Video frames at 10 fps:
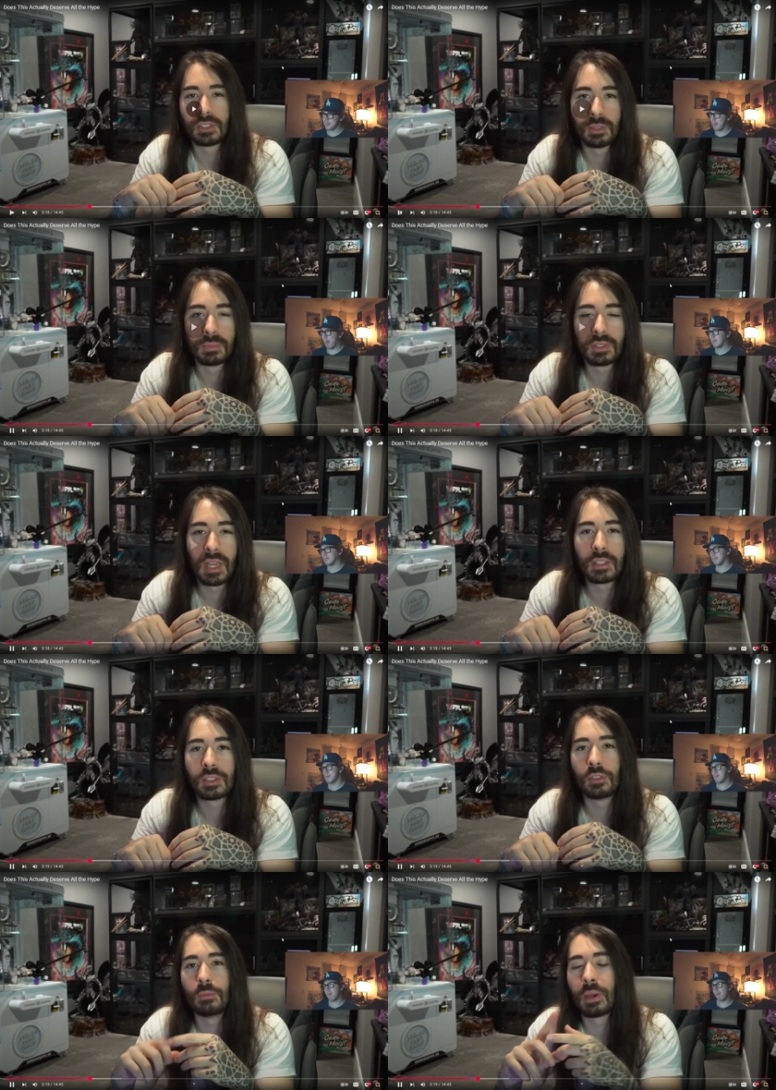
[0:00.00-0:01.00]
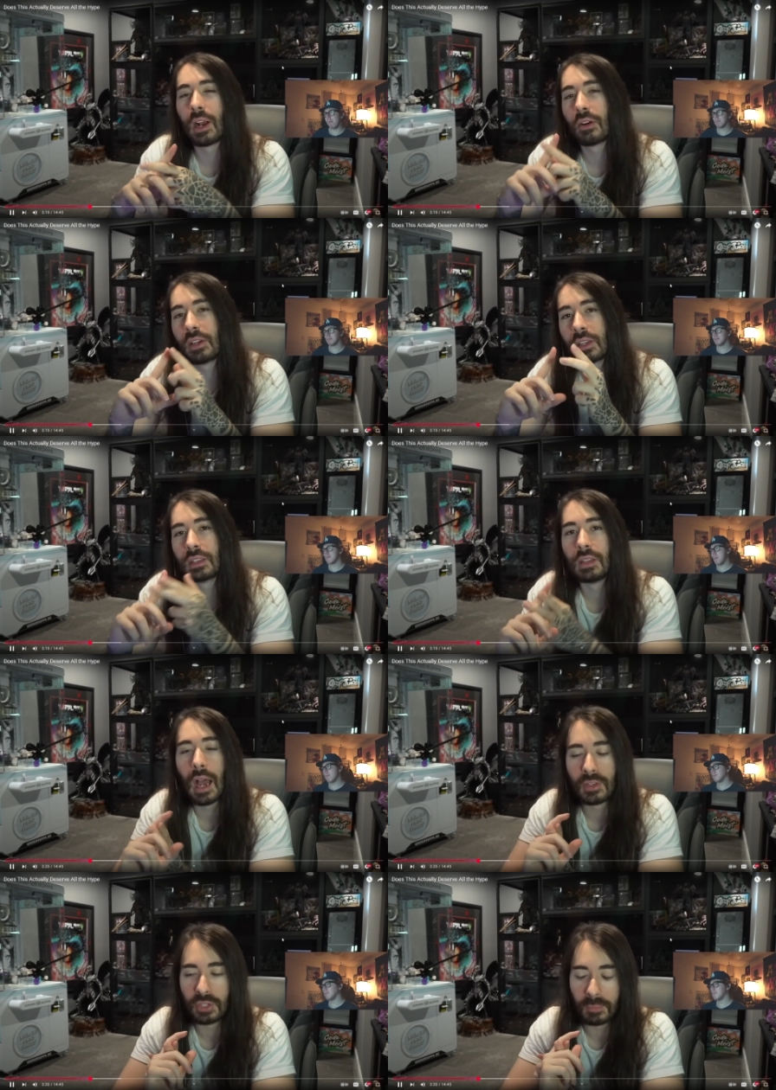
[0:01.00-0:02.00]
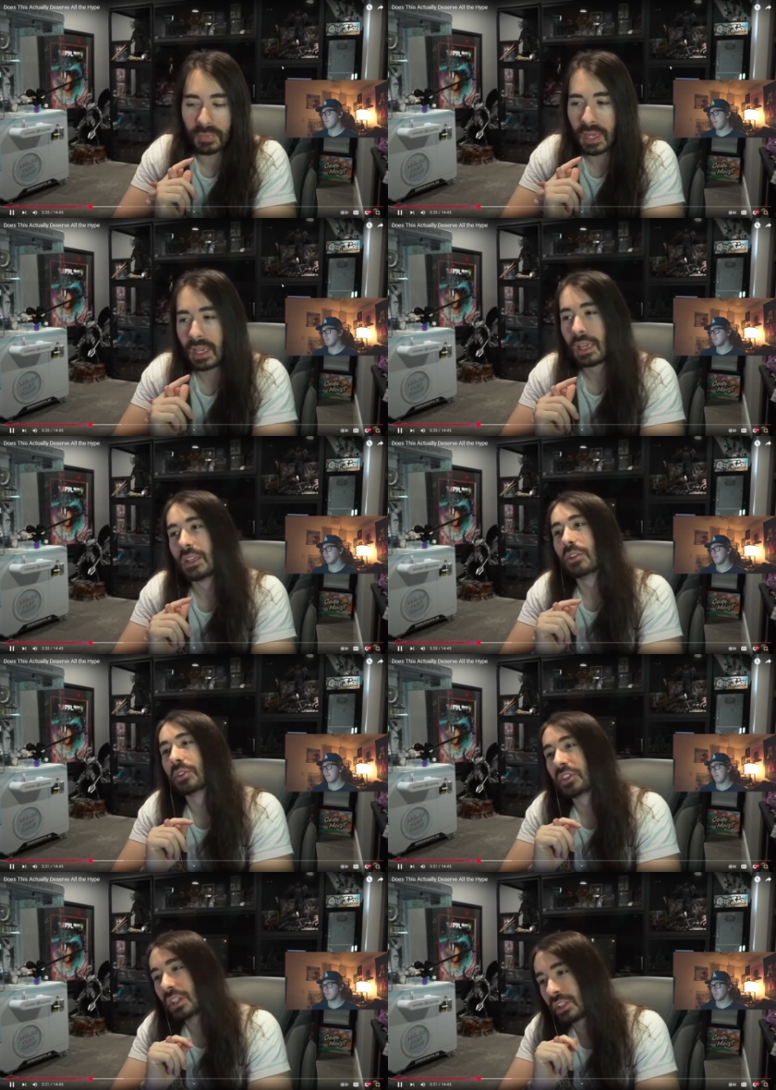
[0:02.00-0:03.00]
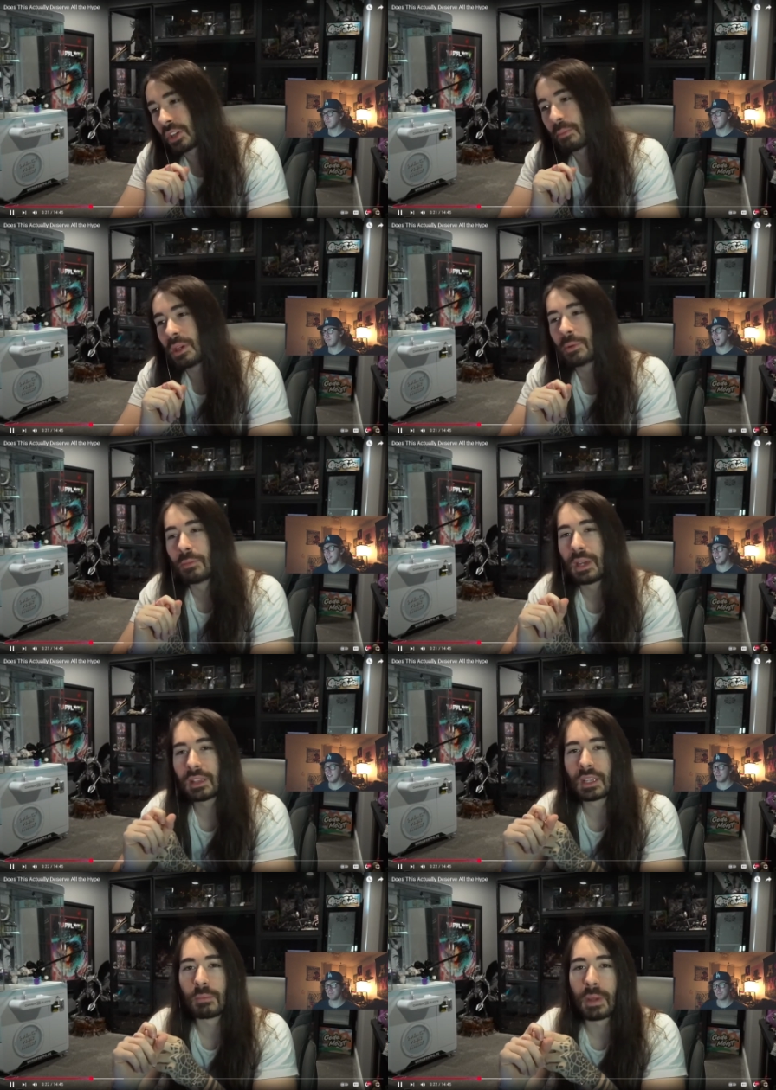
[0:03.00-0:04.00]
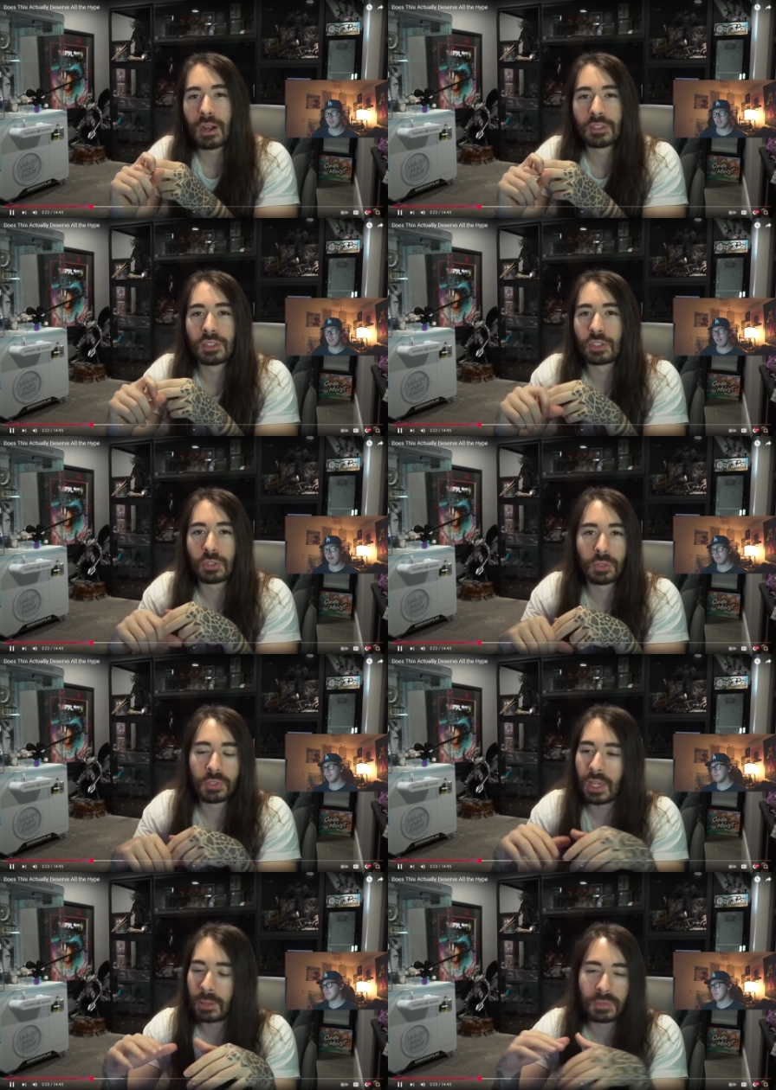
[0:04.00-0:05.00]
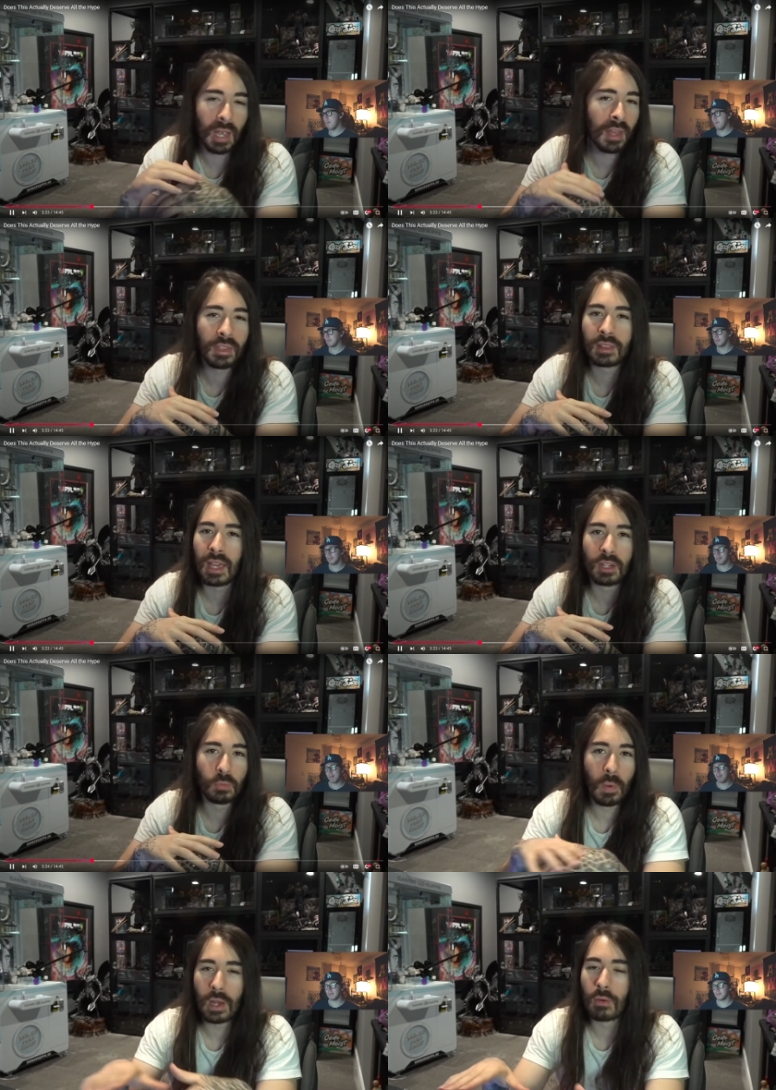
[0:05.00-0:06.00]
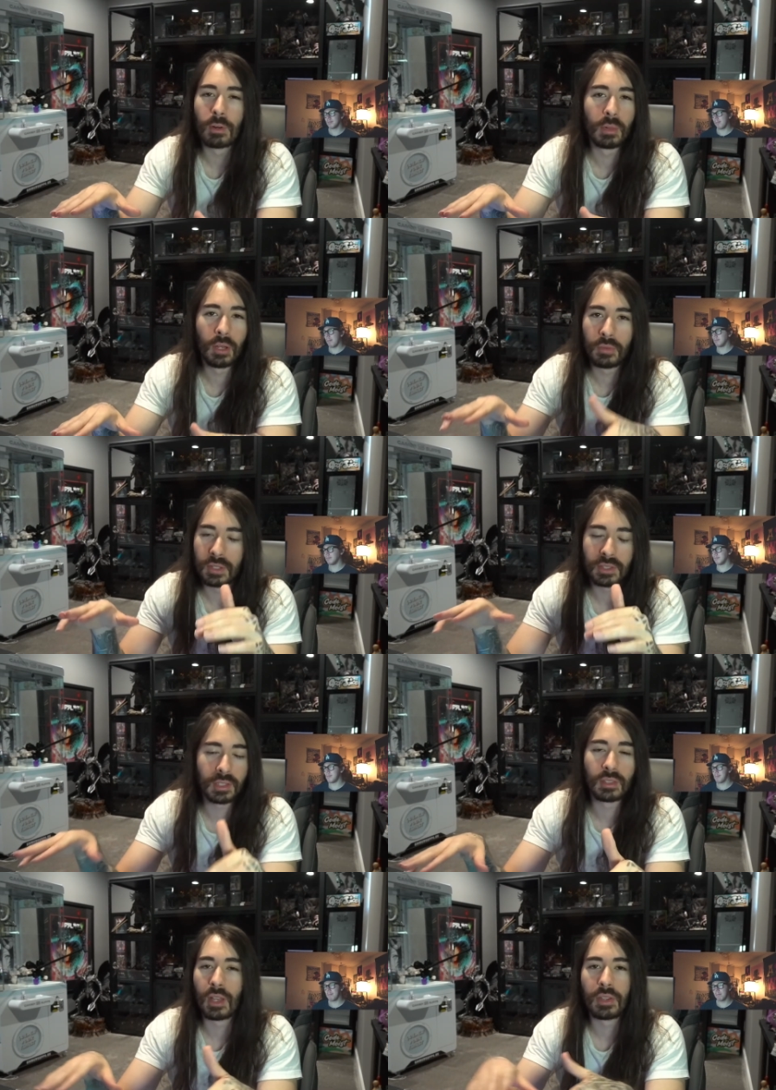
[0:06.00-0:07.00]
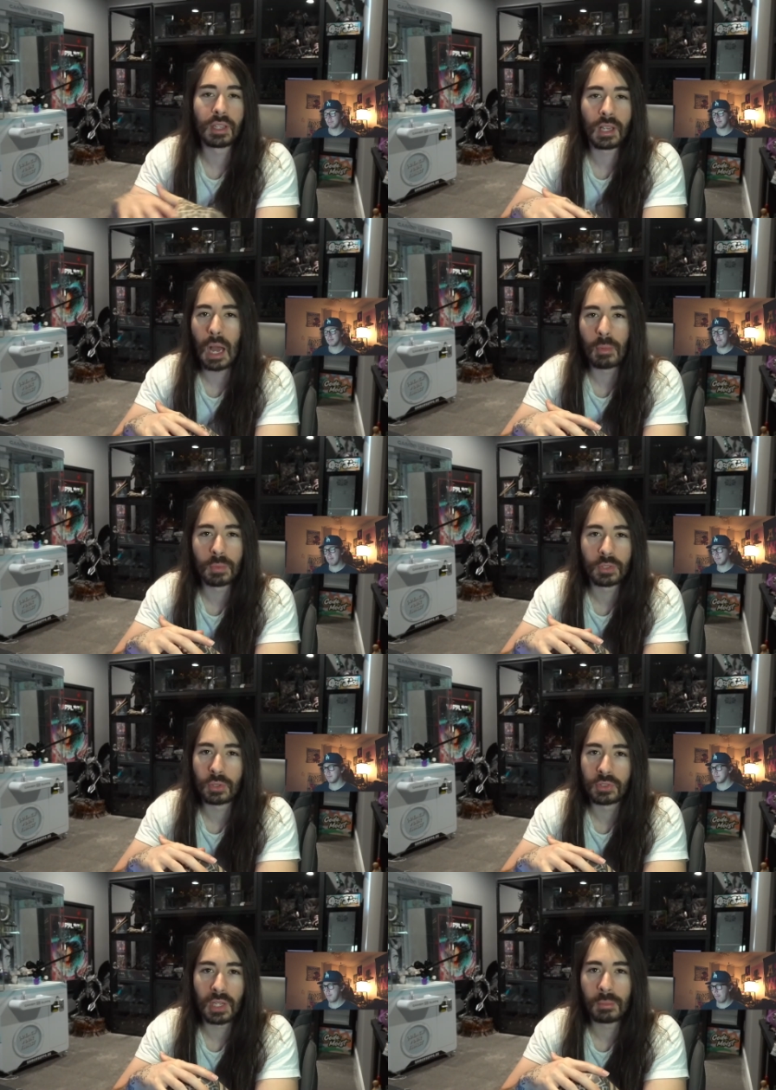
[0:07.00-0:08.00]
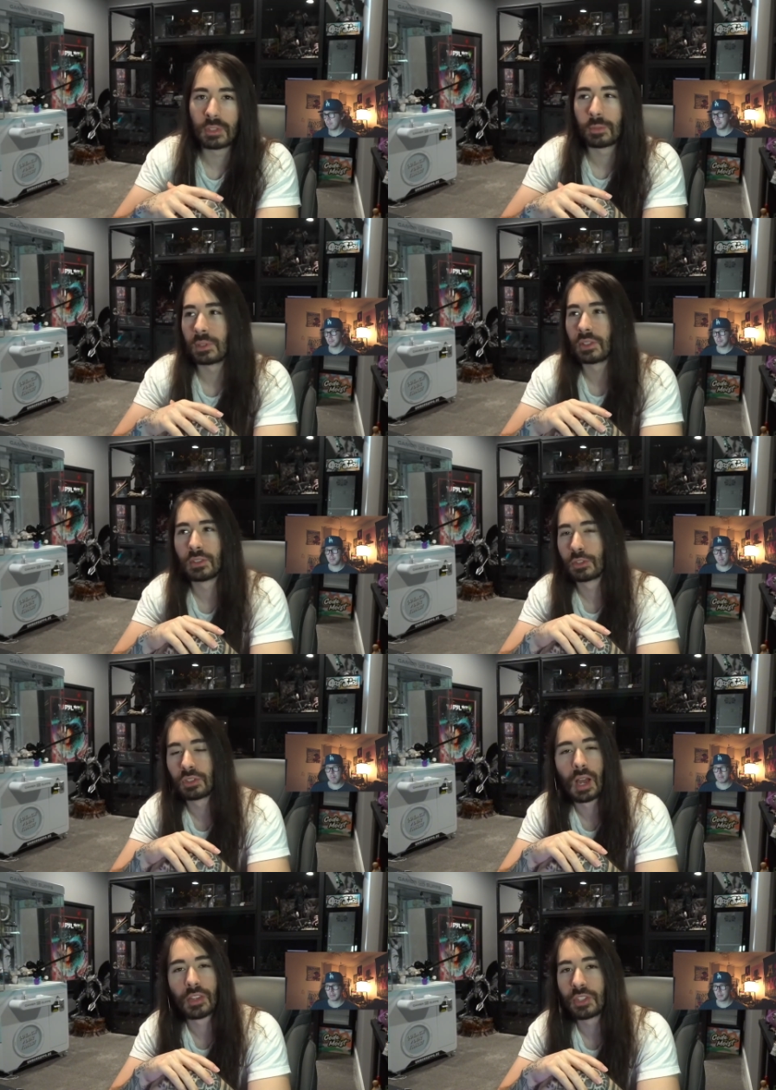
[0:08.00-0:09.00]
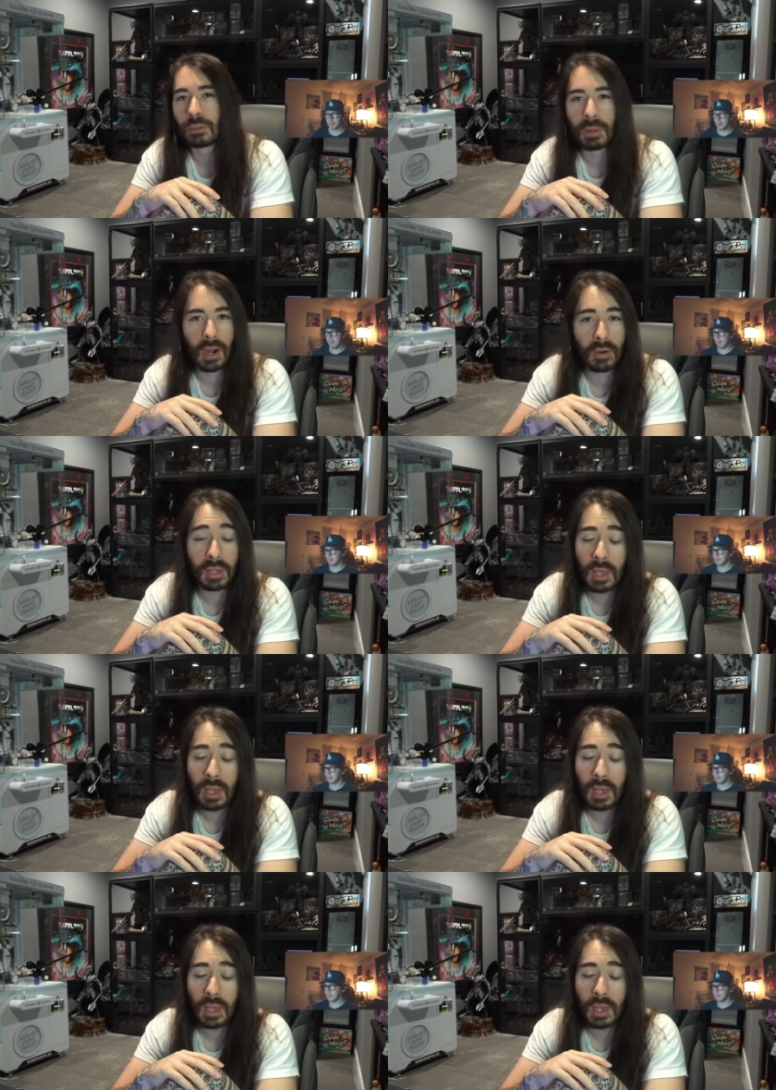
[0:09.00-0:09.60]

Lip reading: Thanks to parrying and dodging. You'll see some people make the comparison to Souls games. I think that is way overblown. This has nothing in common with Souls games just because there's dodging and parrying.